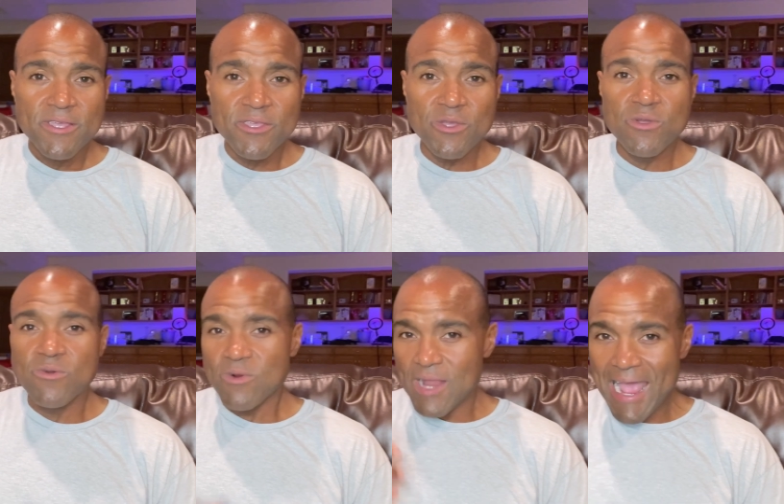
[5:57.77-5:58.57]

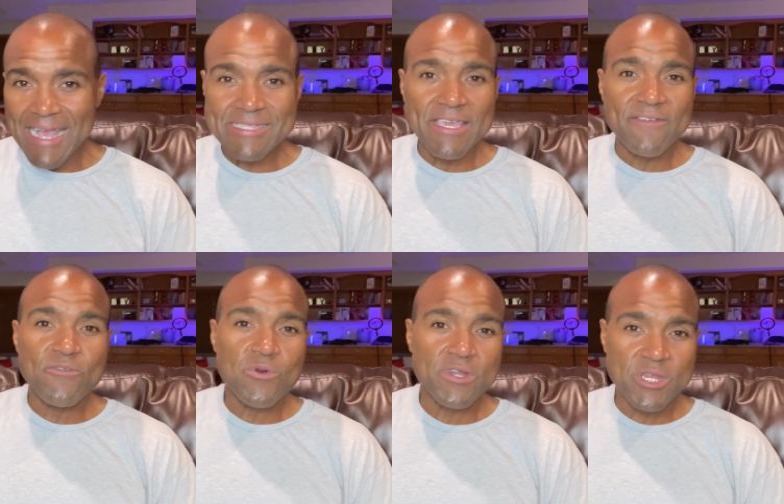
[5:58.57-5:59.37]
you were asking
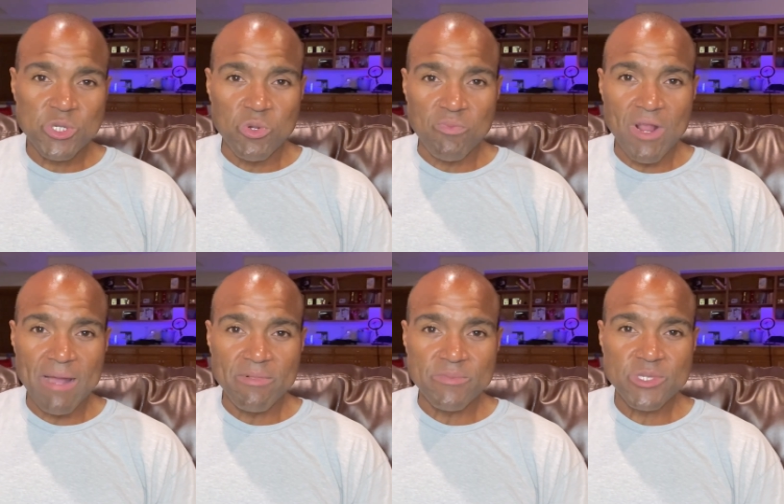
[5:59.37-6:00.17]
for additional
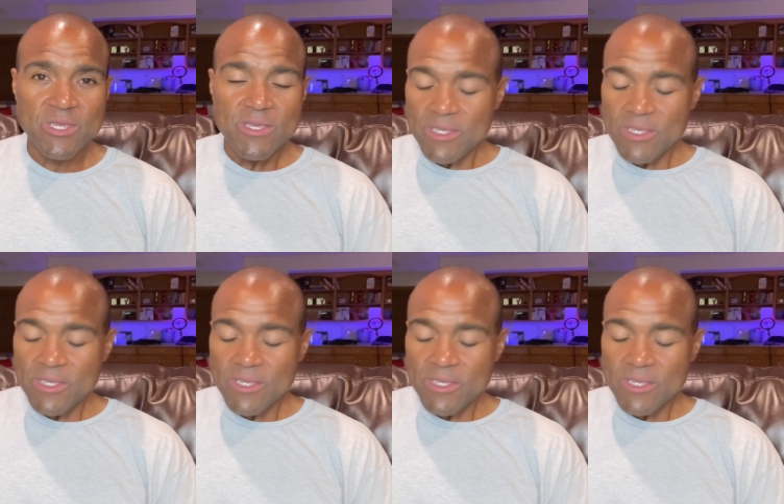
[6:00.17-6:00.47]
problems.